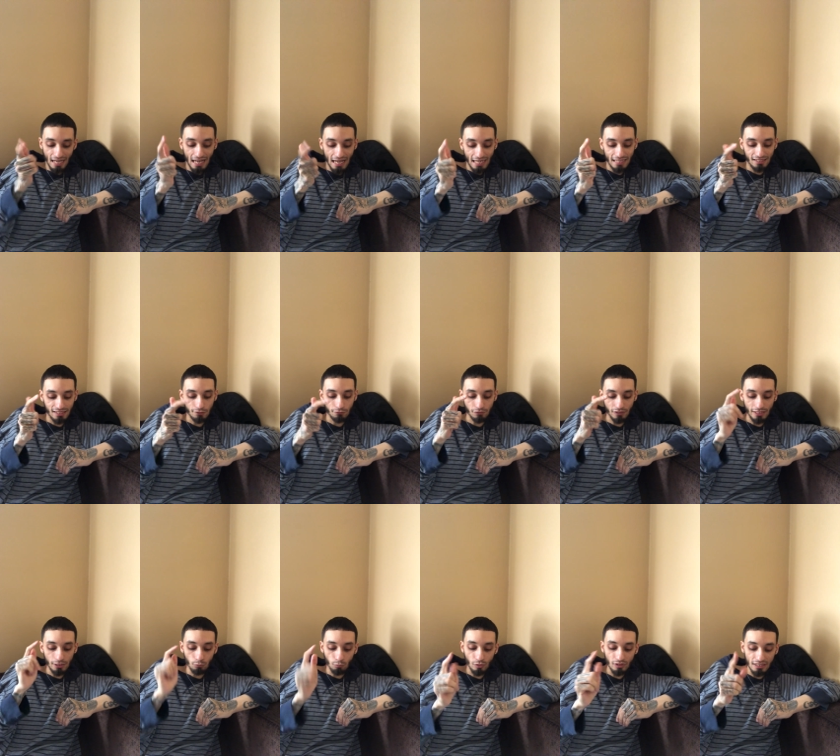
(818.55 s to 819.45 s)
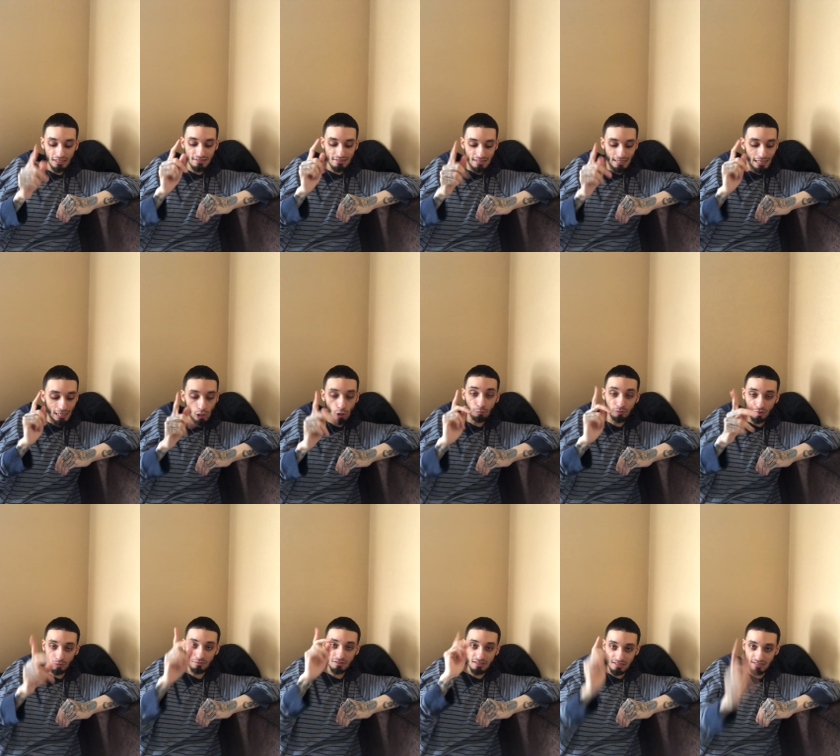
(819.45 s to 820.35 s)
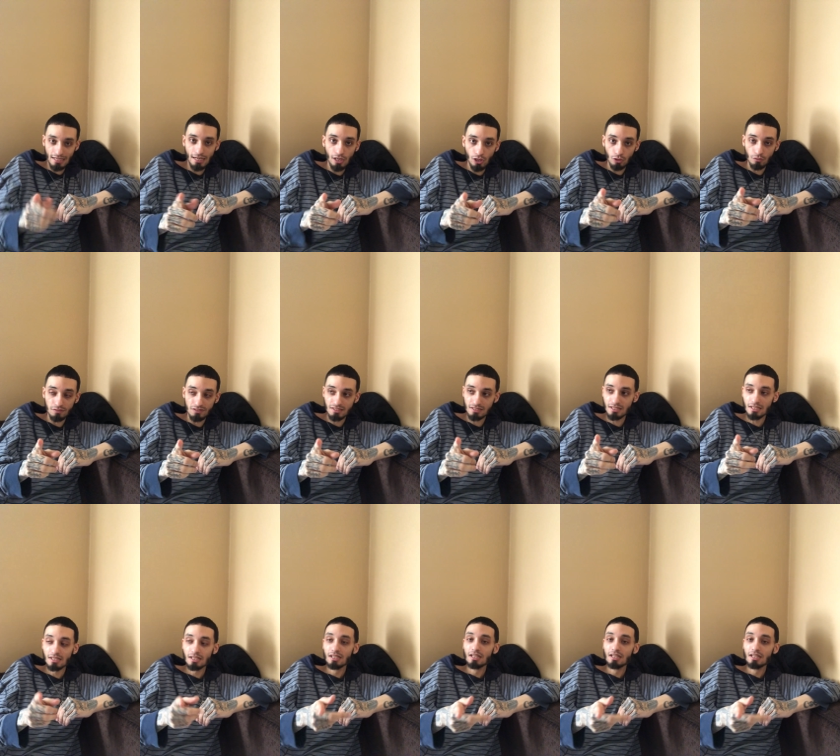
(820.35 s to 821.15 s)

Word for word: actively willing to help themselves.